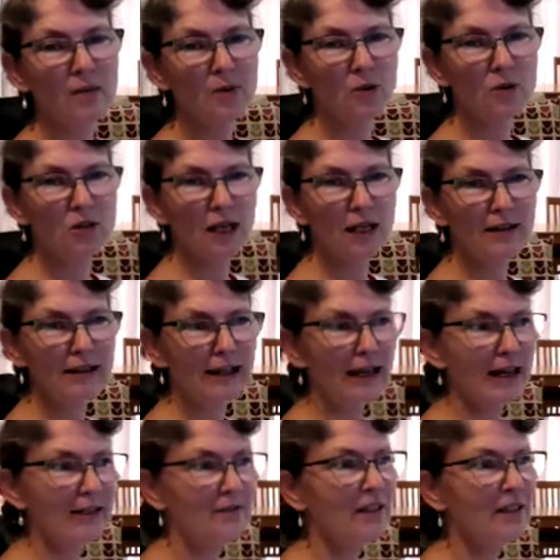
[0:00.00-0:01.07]
So stand
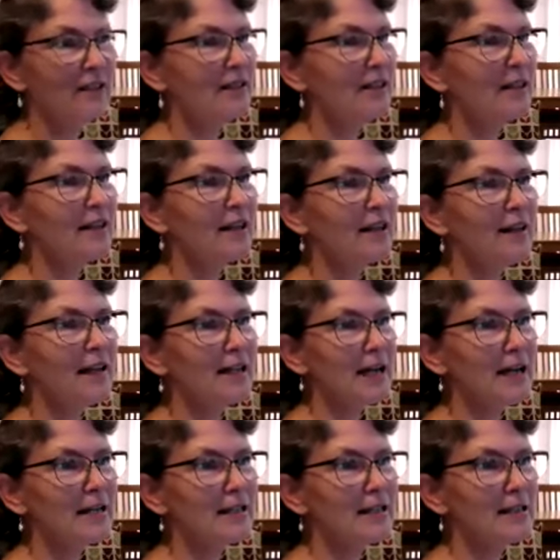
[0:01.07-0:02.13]
there, then they
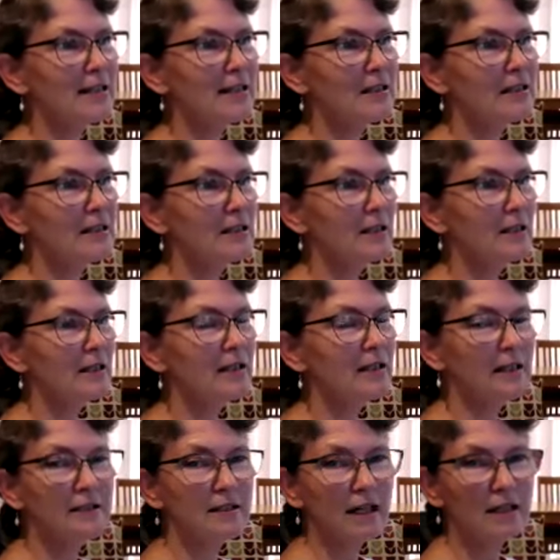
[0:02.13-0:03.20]
get it, and
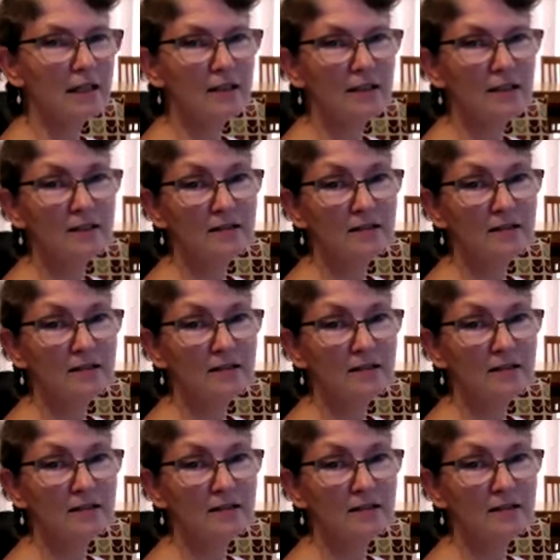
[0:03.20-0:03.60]
they say,